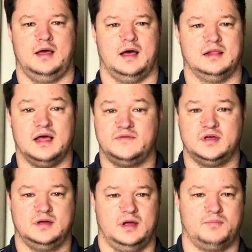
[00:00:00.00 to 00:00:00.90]
I love you.
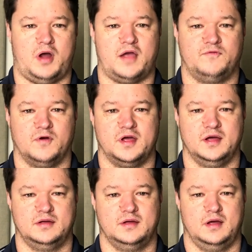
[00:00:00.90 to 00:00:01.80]
I'm praying for
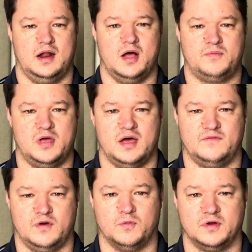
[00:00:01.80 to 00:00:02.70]
you, and I hope you
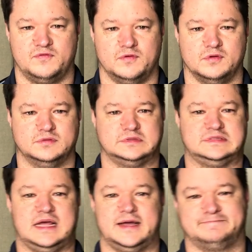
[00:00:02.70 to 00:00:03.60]
have a wonderful
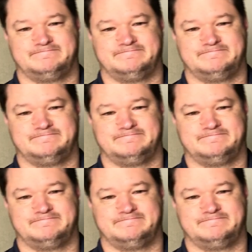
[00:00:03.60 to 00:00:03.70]
day.